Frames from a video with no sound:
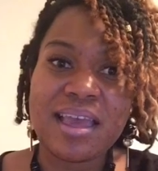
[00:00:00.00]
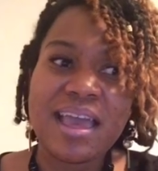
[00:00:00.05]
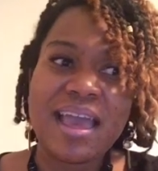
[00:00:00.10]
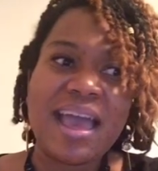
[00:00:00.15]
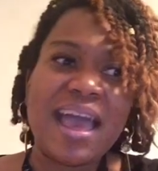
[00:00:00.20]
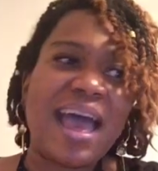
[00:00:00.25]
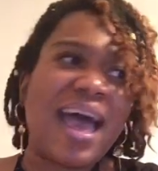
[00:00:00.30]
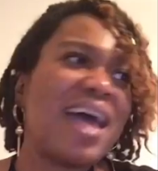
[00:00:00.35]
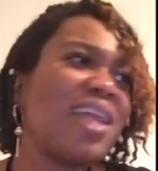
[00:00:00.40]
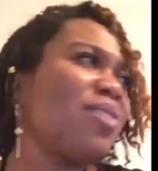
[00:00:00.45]

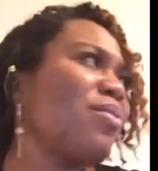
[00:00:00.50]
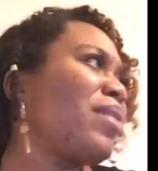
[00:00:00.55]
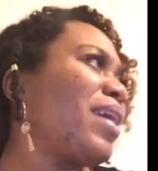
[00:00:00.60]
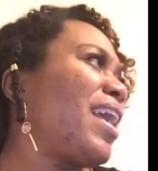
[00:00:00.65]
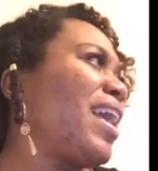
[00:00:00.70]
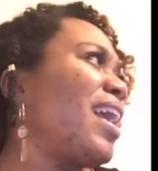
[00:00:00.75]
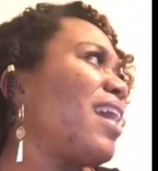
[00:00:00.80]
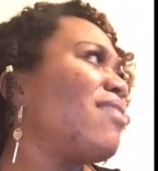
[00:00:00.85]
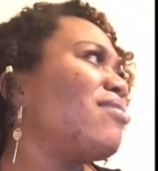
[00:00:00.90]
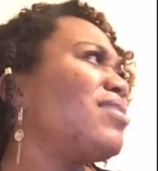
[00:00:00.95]
I don't
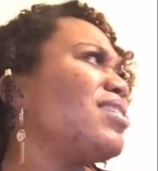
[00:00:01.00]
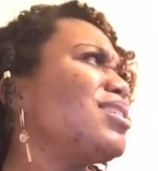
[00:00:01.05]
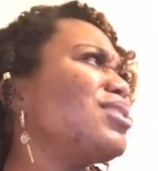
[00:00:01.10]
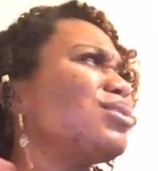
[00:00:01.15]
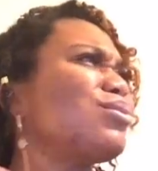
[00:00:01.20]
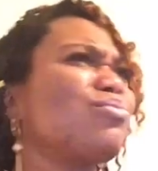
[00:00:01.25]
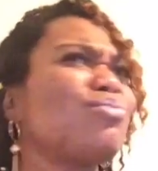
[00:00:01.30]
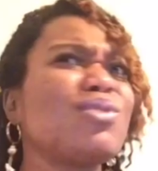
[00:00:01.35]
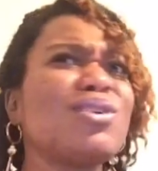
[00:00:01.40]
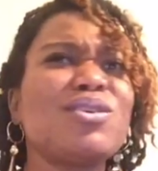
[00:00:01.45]
have these
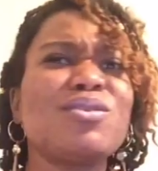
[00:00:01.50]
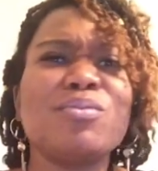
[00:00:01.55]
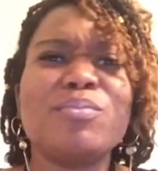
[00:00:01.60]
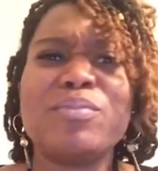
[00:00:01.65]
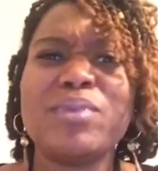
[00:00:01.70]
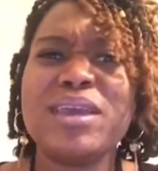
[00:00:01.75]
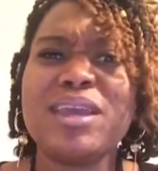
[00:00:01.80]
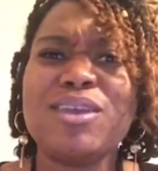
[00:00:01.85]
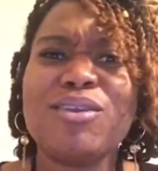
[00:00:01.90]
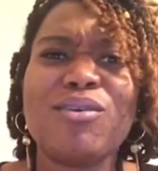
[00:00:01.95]
real
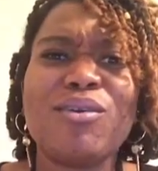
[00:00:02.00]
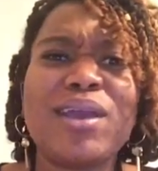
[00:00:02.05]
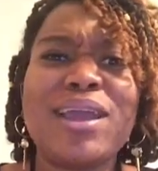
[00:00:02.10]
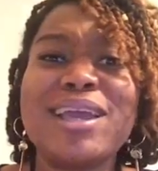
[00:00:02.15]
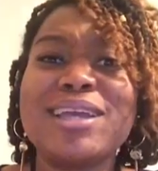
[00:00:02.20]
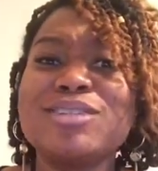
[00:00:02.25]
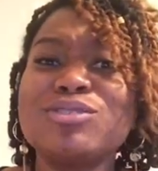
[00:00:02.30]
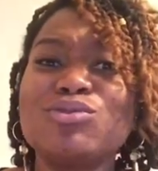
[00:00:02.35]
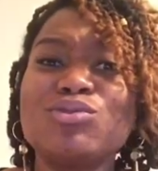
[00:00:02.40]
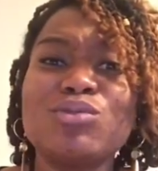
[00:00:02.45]
big
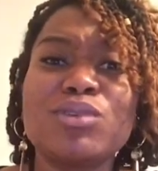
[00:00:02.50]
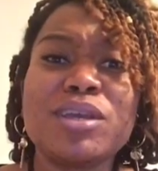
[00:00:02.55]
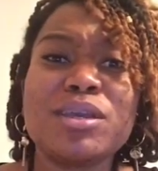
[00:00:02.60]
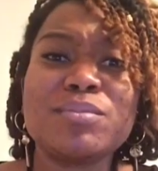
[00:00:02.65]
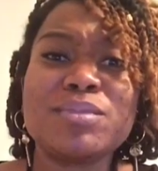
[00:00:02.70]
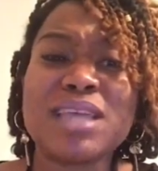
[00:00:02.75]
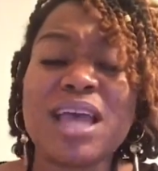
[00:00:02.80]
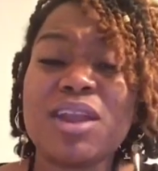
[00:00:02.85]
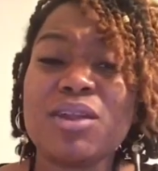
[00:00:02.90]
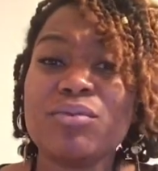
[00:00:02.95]
grand
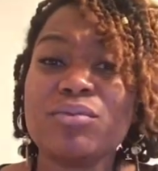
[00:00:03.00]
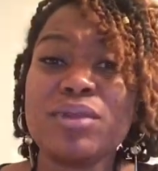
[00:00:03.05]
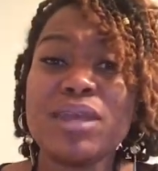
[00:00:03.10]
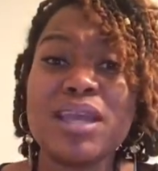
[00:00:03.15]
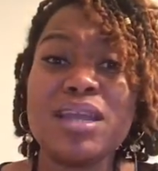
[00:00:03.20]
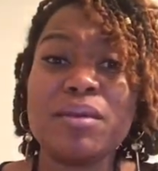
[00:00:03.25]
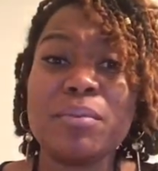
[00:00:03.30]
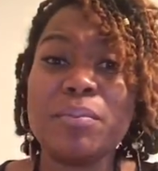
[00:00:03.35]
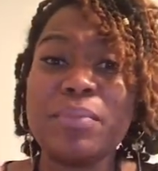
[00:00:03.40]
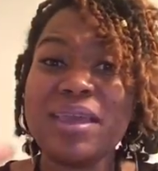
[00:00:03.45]
dreams. I don't need
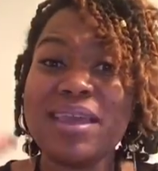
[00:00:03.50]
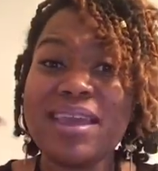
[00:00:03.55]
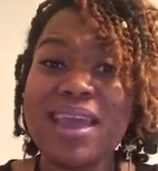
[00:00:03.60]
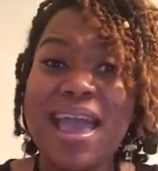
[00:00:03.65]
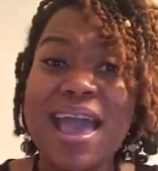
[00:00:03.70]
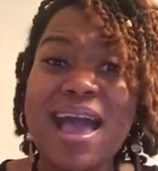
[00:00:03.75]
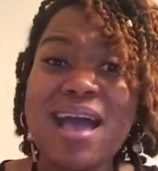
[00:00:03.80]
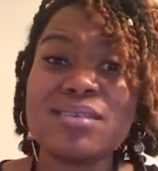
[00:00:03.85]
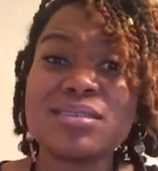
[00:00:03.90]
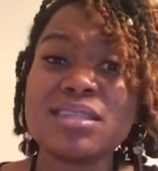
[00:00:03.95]
a big
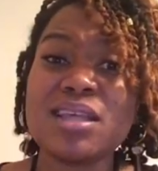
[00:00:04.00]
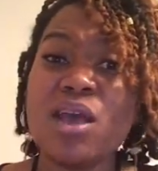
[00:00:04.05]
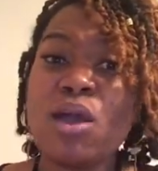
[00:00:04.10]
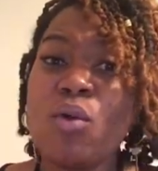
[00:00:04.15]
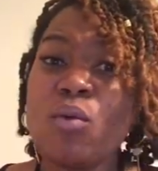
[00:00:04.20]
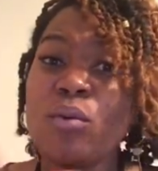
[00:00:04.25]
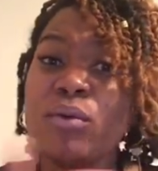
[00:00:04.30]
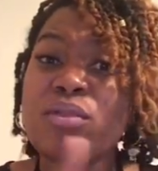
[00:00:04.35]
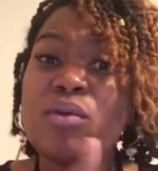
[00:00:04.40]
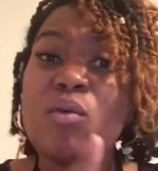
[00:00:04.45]
house
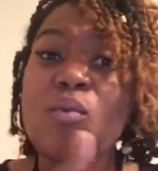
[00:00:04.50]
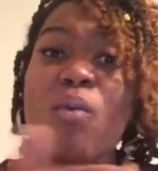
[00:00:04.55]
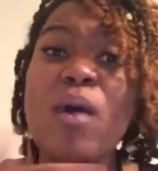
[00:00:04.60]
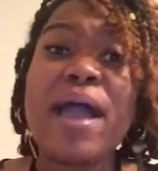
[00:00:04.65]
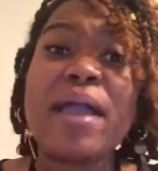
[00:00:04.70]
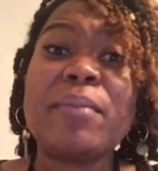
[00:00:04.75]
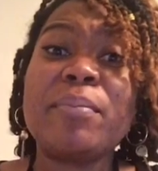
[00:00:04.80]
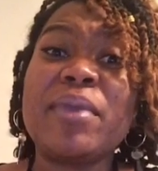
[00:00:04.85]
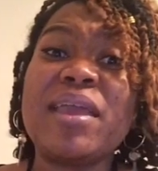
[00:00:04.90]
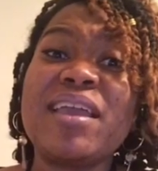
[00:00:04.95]
with a
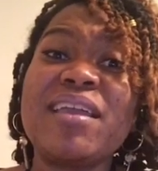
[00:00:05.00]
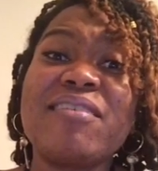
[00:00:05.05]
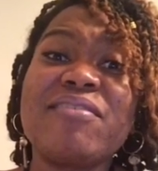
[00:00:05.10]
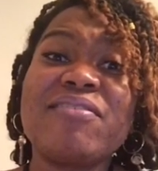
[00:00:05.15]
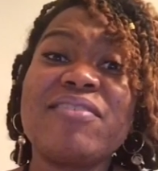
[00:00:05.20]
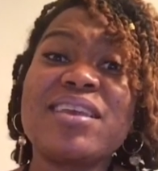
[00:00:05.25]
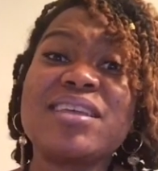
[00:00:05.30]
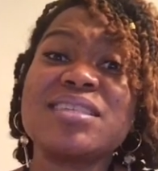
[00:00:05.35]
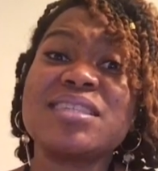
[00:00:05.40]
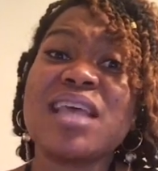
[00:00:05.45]
white picket
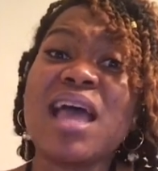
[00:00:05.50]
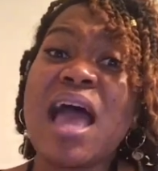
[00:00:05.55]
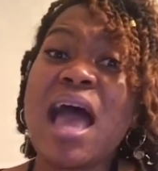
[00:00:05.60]
fence.